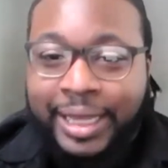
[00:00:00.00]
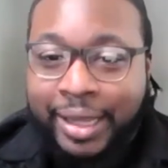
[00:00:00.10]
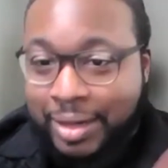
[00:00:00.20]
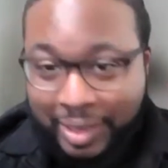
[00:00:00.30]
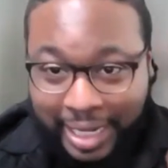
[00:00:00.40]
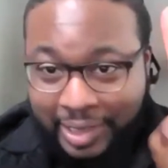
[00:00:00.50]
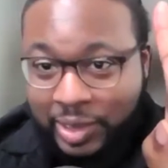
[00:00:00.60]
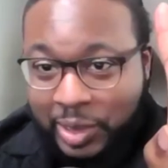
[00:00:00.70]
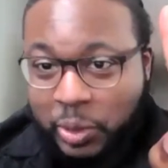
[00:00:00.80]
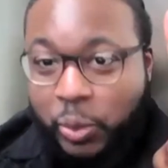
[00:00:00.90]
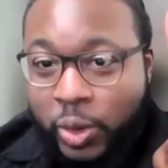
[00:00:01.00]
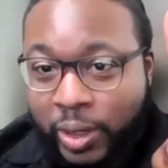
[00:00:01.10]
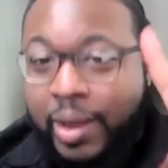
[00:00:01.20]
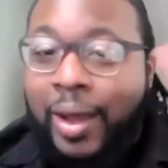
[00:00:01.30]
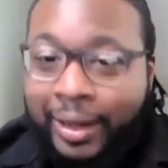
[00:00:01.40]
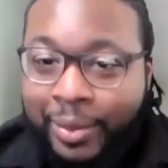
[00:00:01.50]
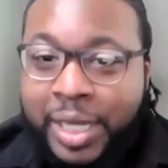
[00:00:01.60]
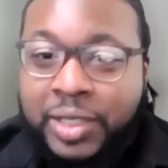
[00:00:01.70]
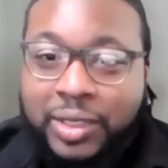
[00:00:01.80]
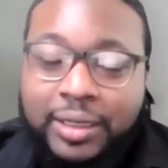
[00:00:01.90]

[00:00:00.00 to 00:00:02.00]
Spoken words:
So that's just one automation.